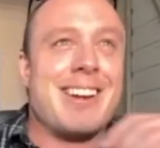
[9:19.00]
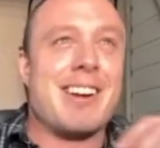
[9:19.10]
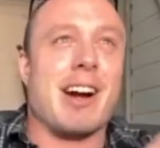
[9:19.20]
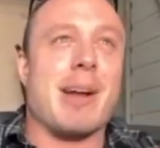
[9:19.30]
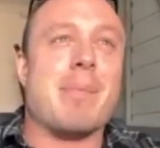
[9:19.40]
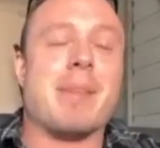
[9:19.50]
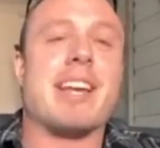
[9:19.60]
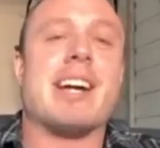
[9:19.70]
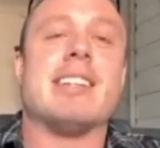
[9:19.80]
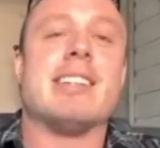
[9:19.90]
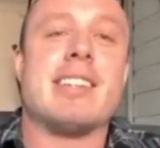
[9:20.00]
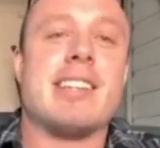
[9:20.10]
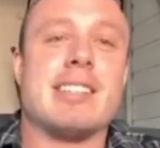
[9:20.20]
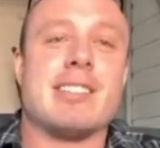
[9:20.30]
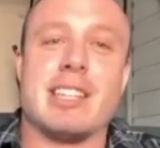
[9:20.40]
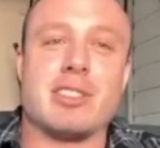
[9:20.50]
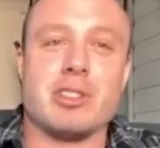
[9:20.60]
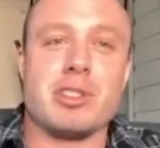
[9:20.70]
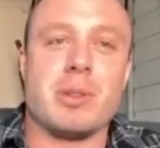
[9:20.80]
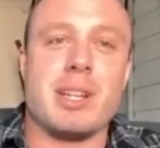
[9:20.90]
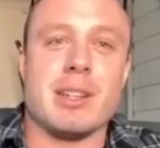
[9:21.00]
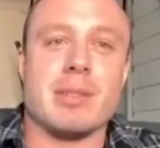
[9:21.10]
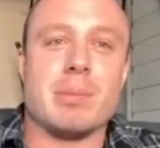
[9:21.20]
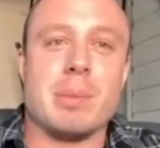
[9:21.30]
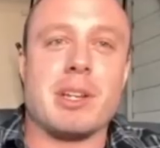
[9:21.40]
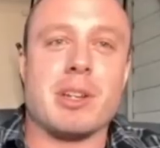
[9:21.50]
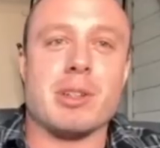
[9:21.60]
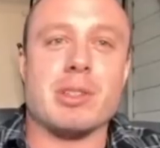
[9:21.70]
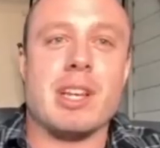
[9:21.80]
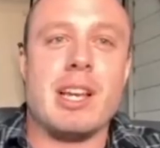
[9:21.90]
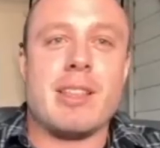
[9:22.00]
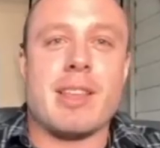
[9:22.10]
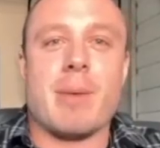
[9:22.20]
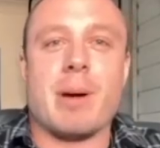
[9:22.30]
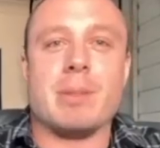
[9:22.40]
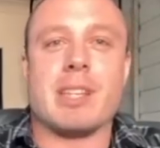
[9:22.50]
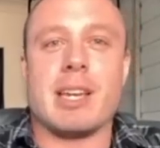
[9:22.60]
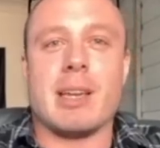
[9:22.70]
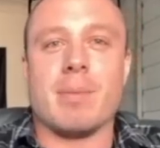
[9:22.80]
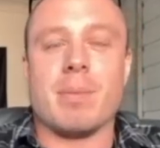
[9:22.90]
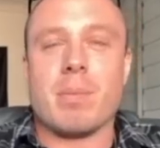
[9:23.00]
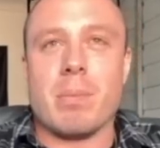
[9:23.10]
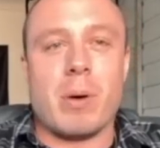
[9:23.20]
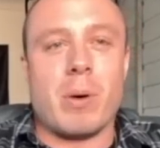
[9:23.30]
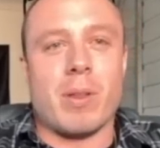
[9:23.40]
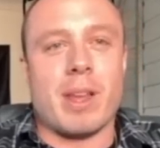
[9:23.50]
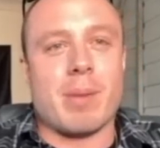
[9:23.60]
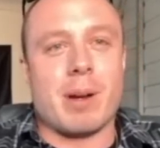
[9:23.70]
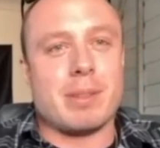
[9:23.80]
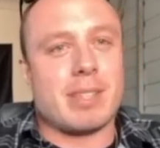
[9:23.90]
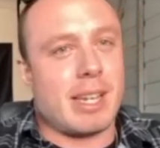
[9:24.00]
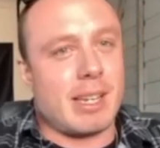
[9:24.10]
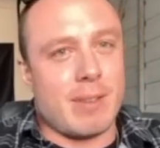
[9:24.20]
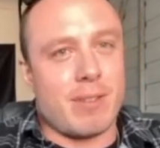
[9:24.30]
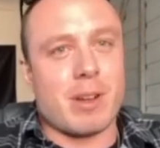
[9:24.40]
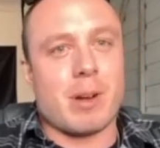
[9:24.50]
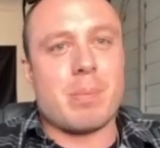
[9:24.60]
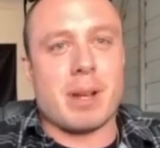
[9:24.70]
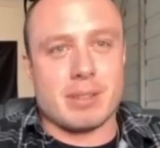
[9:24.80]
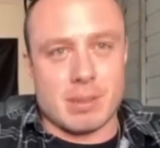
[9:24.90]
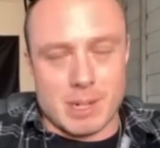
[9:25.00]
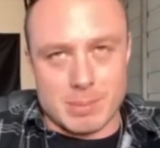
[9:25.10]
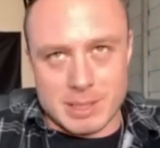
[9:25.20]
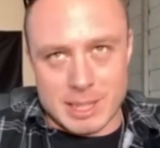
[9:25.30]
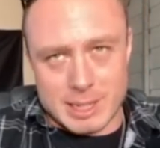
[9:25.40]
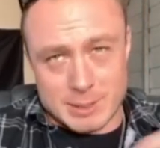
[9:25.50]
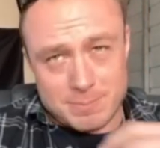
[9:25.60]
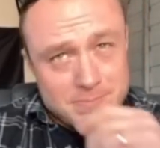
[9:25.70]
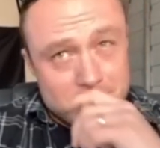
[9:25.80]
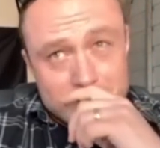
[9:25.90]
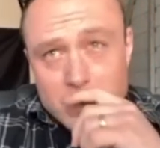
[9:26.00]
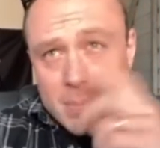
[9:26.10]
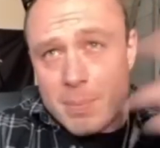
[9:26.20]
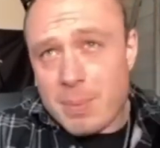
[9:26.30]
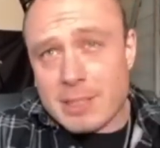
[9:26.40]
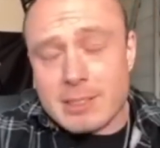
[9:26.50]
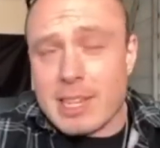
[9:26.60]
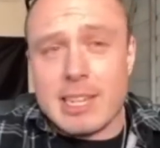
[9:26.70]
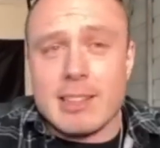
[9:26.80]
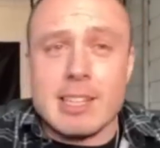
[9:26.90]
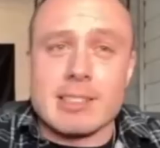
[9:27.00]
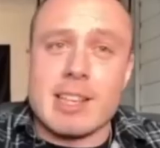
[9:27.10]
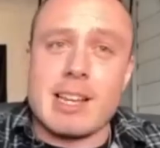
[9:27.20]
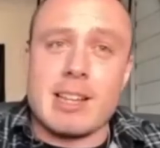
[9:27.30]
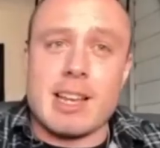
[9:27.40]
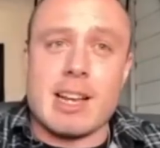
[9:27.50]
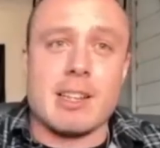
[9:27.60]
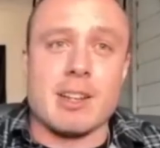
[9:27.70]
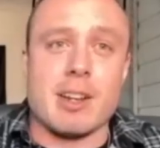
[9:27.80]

right? But that's not true either, because they might be taking more, they might be taking different compounds, they might be taking this, taking that.